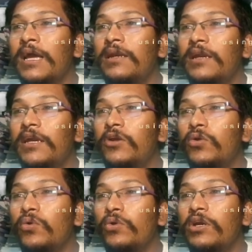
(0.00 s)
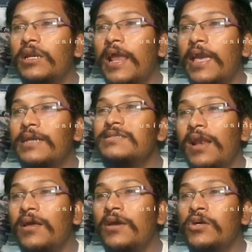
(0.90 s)
need to utilize
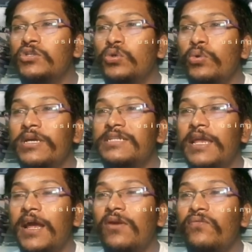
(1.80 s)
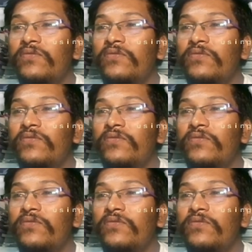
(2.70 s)
Suez Canal,